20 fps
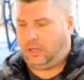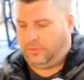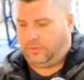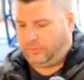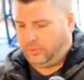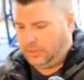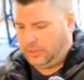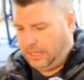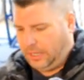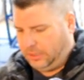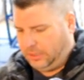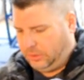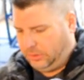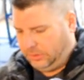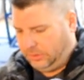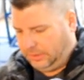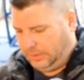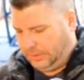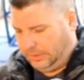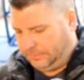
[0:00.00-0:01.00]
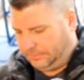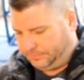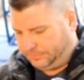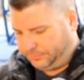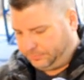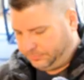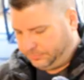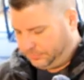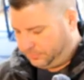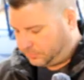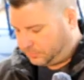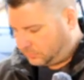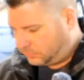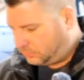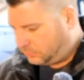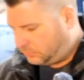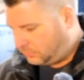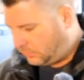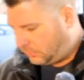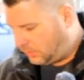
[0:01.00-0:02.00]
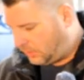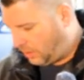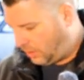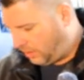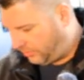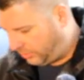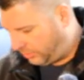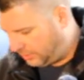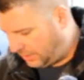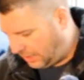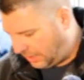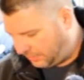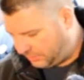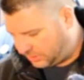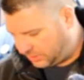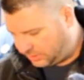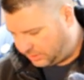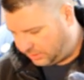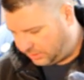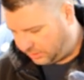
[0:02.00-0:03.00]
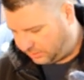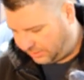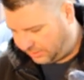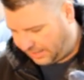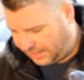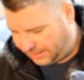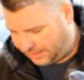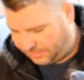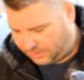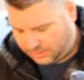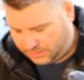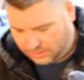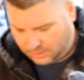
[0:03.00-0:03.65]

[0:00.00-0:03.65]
if you're not using it. However, now I'm just going to grab